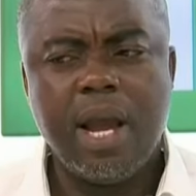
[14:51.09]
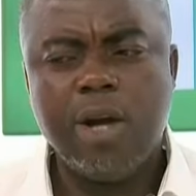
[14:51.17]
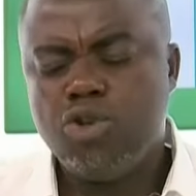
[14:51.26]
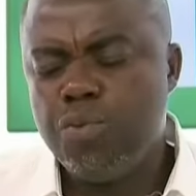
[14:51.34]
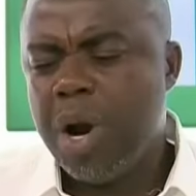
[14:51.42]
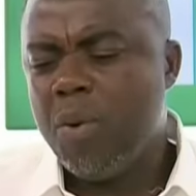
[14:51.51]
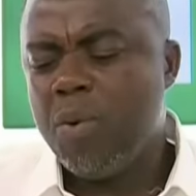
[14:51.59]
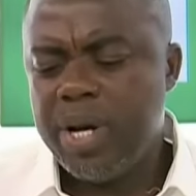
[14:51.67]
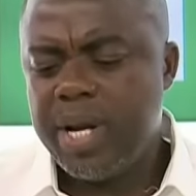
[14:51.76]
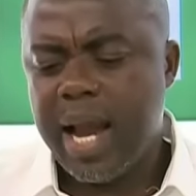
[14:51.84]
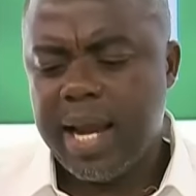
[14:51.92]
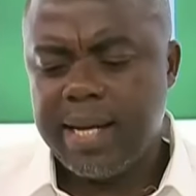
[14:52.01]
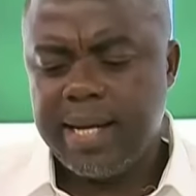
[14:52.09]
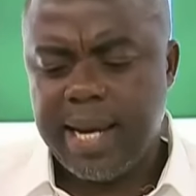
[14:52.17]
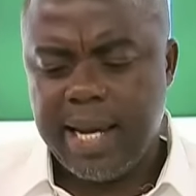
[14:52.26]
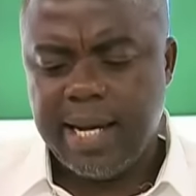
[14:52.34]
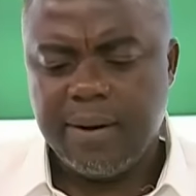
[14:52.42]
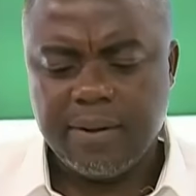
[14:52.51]
Juma we are,
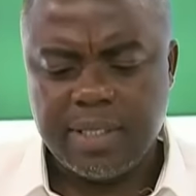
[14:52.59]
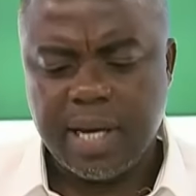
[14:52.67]
yea, no